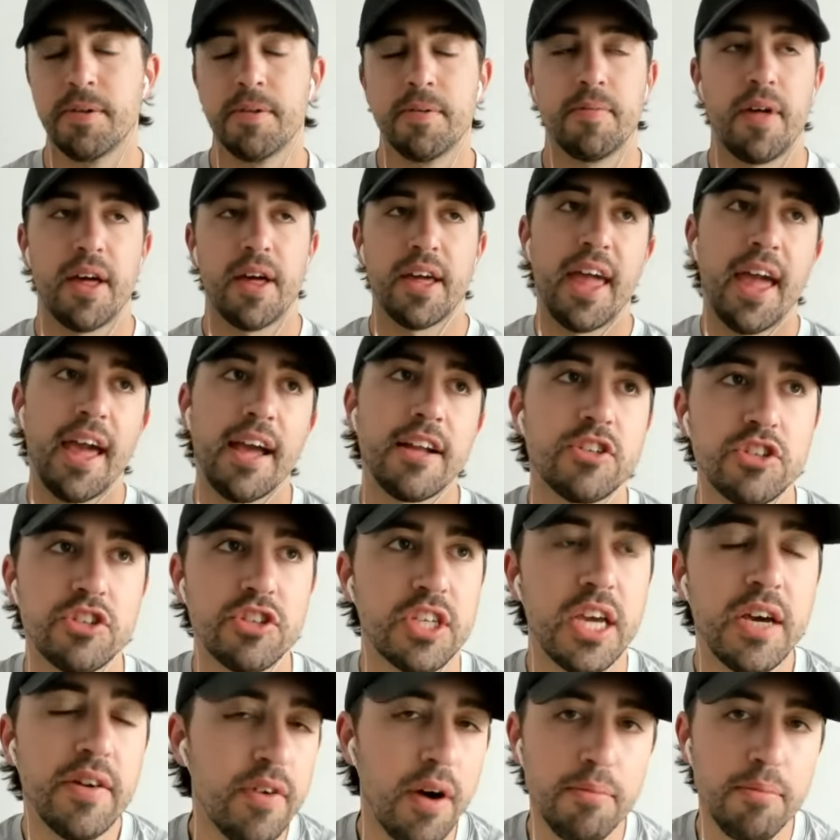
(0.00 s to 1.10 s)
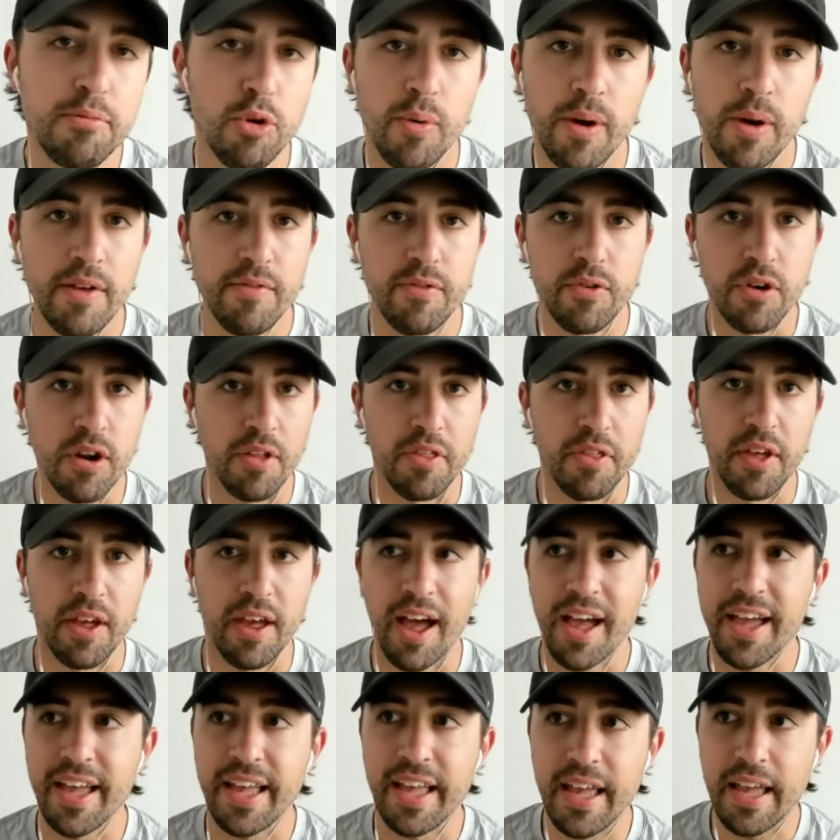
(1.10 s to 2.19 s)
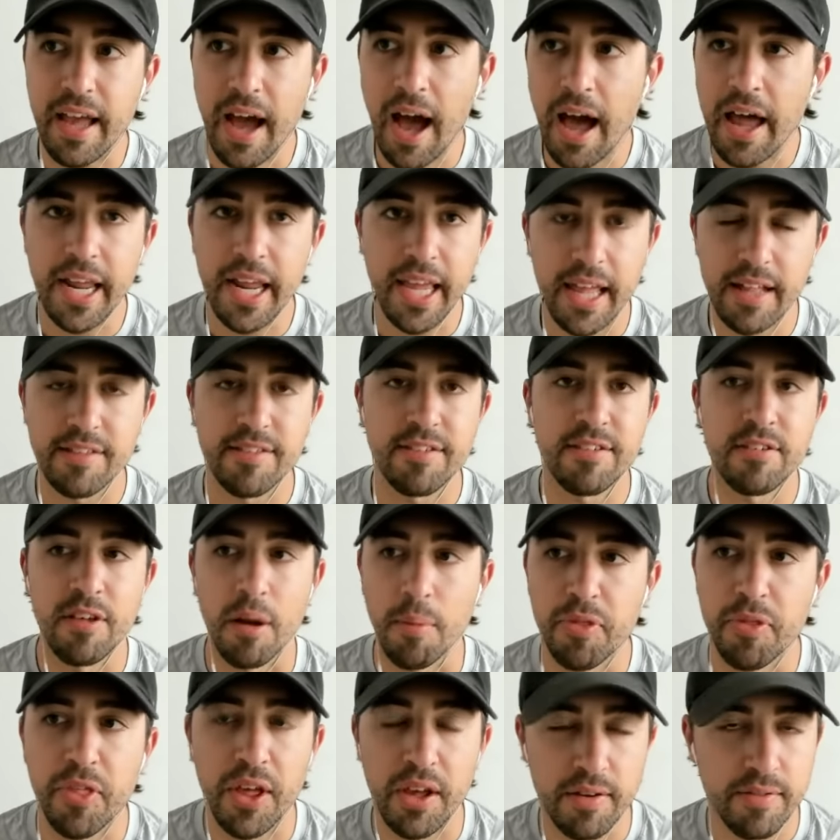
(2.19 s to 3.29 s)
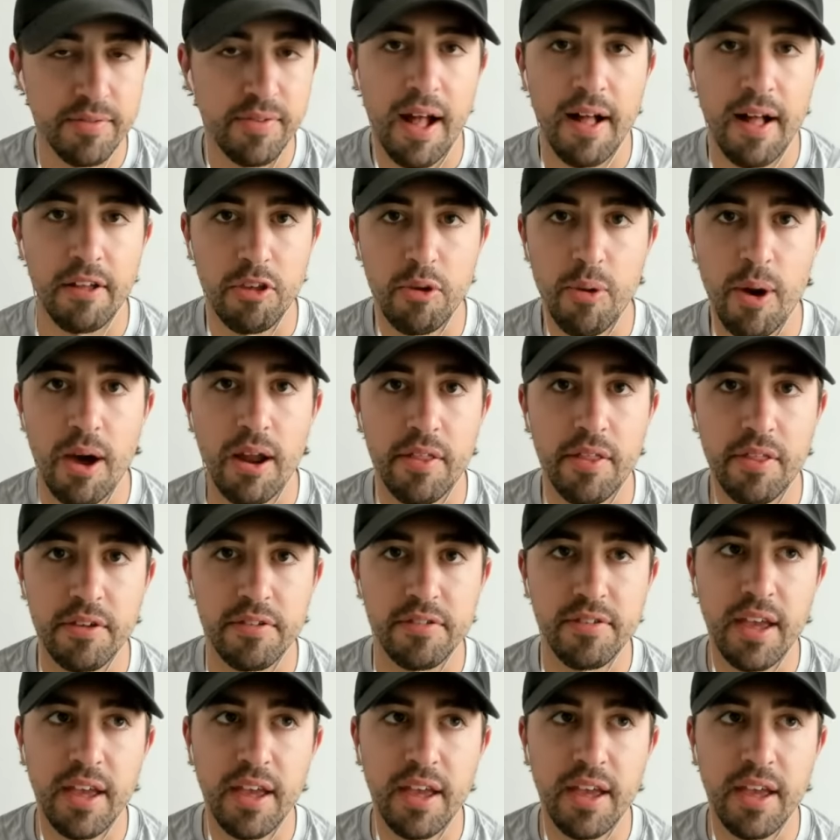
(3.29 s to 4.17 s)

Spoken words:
I can't just give up Durant for nothing. I gotta get something of value out of this.